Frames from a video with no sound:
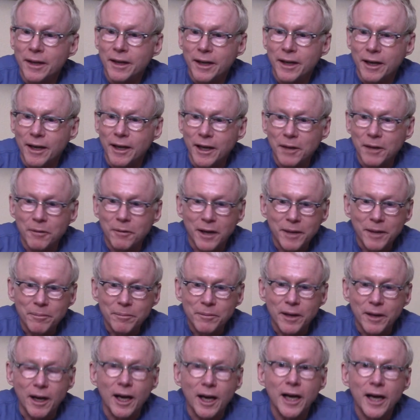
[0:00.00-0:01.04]
Anyway,
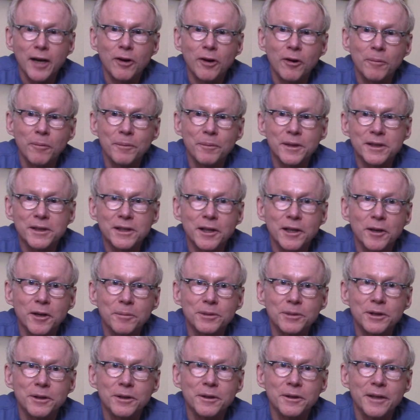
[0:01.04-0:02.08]
I hope this
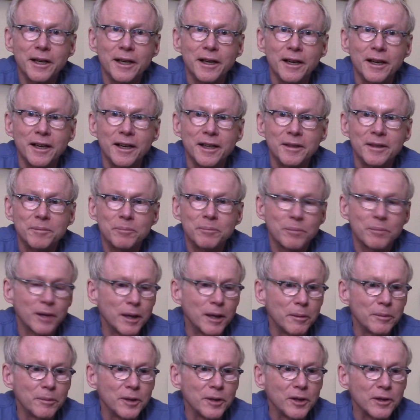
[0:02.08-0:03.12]
helped you.
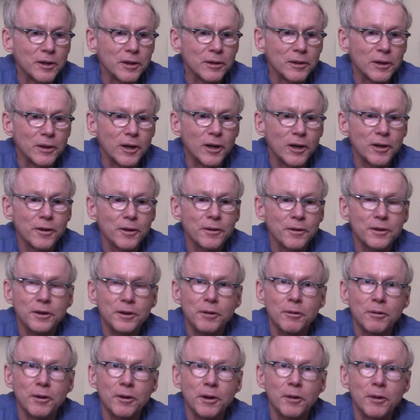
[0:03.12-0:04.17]
Probably a little longer than
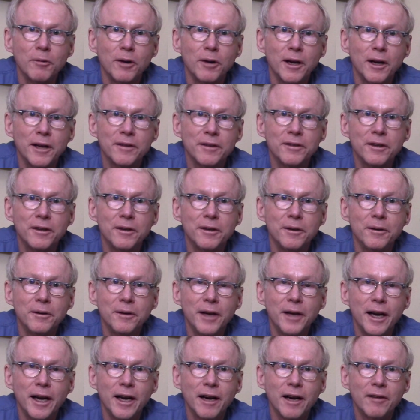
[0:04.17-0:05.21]
you really wanted to
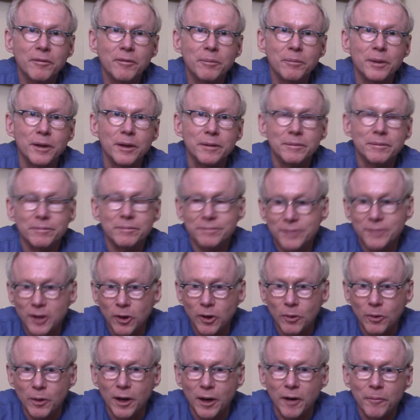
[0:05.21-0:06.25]
have, but
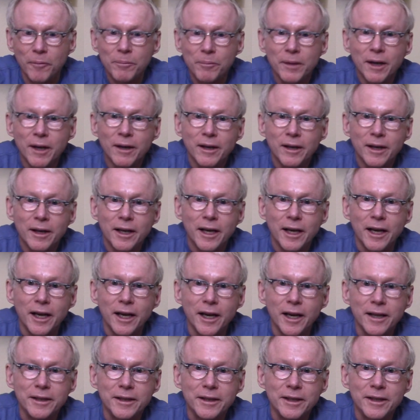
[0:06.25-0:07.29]
oh well.
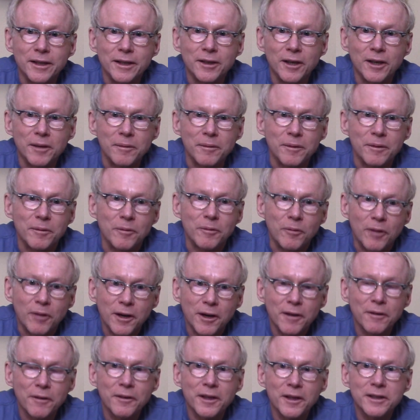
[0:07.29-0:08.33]
And, you know, one
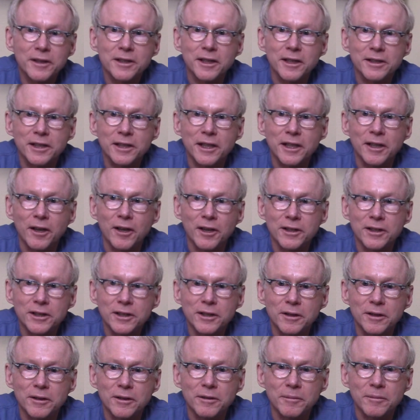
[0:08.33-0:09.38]
of the things I'll say
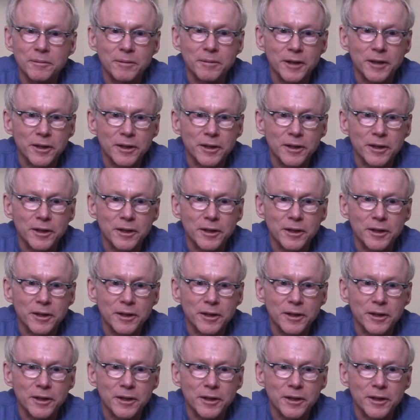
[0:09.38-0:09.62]
also in